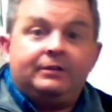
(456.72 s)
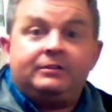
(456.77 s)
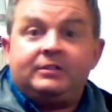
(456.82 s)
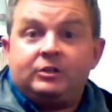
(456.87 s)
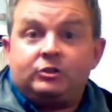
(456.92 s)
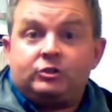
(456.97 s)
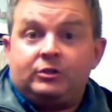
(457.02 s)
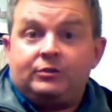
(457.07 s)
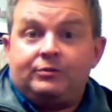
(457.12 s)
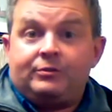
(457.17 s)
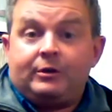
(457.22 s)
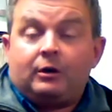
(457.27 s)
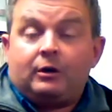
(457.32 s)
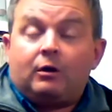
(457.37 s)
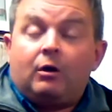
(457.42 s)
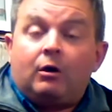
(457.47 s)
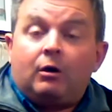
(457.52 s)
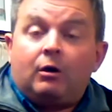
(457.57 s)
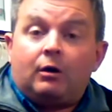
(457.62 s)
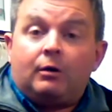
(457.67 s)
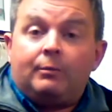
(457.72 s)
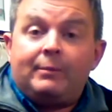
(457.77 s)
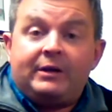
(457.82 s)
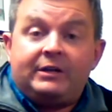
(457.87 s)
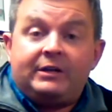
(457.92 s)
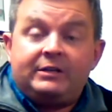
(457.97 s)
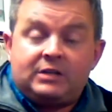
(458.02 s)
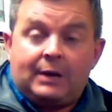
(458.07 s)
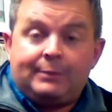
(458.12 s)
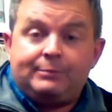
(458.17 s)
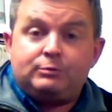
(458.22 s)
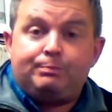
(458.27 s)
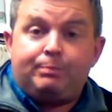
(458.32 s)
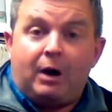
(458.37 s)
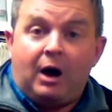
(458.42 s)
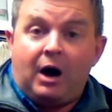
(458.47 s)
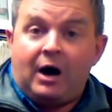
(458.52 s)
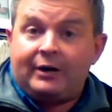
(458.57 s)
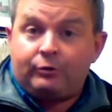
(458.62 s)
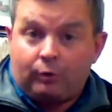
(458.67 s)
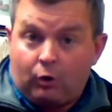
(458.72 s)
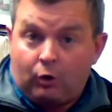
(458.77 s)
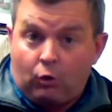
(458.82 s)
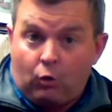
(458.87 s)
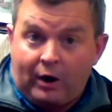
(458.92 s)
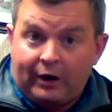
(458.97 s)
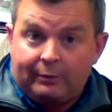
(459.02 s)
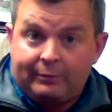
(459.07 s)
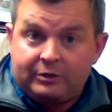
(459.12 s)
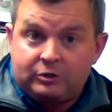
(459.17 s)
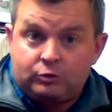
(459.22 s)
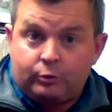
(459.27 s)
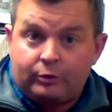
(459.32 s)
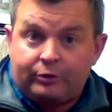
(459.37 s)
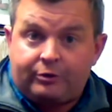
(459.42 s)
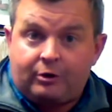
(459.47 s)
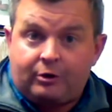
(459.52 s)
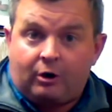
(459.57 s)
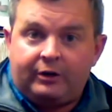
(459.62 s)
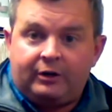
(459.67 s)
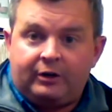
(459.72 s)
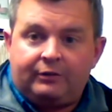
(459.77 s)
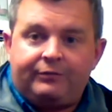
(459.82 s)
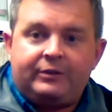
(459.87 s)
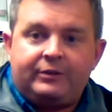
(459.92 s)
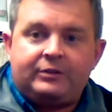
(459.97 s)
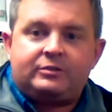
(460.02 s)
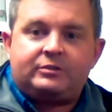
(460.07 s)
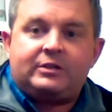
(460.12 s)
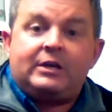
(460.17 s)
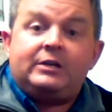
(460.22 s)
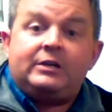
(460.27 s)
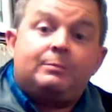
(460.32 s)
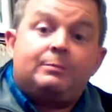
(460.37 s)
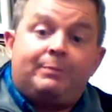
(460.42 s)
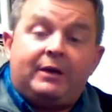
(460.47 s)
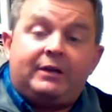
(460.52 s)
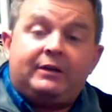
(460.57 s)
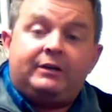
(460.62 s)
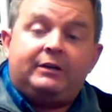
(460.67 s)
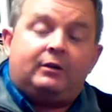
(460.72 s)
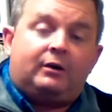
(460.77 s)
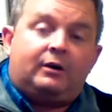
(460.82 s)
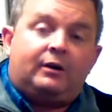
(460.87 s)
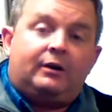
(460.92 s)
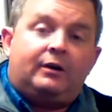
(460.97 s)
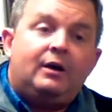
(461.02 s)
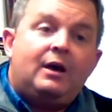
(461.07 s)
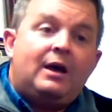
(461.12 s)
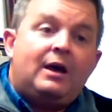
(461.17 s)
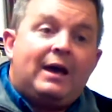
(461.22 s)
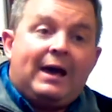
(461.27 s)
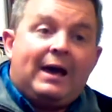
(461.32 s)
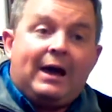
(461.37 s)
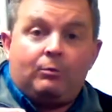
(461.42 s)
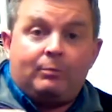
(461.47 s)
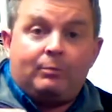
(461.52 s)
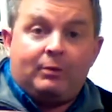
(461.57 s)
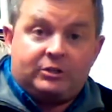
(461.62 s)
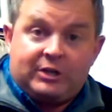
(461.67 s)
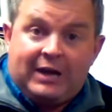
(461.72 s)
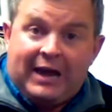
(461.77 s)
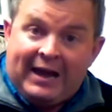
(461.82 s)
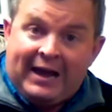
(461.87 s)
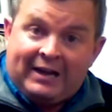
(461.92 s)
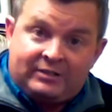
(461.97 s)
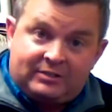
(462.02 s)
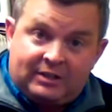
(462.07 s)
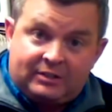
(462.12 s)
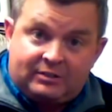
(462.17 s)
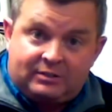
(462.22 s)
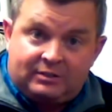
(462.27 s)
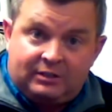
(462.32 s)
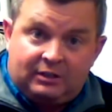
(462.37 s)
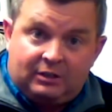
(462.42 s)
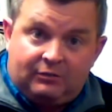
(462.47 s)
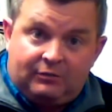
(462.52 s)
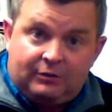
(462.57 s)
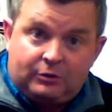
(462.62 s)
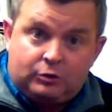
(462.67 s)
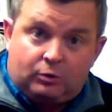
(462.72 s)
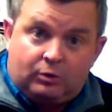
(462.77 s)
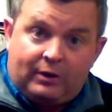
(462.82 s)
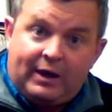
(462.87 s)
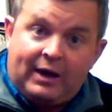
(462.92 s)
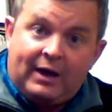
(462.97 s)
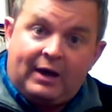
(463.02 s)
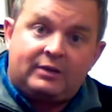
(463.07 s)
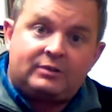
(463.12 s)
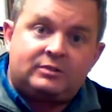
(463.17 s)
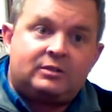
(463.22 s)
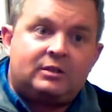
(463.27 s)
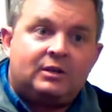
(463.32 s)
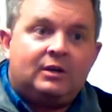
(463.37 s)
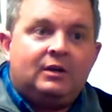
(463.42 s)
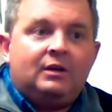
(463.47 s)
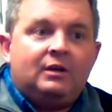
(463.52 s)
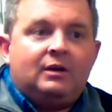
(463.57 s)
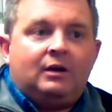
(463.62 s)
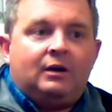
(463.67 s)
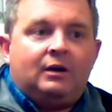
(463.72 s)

In addition, there are many times bond requirements with guardian of the estate, depending on how much assets the individual has.